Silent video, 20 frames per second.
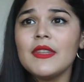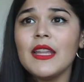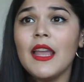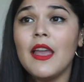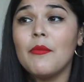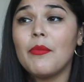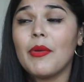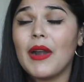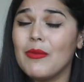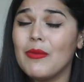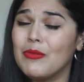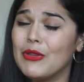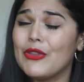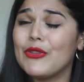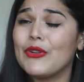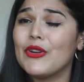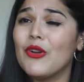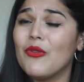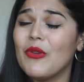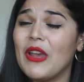and probably
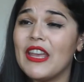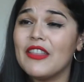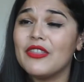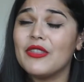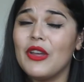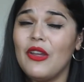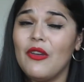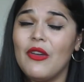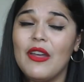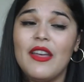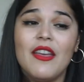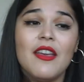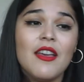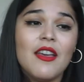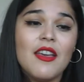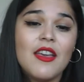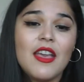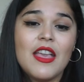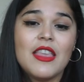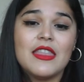throw away the
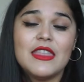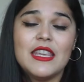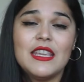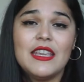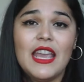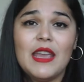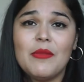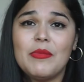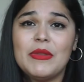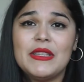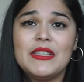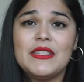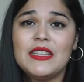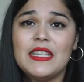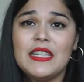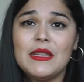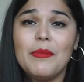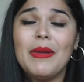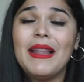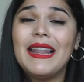ABC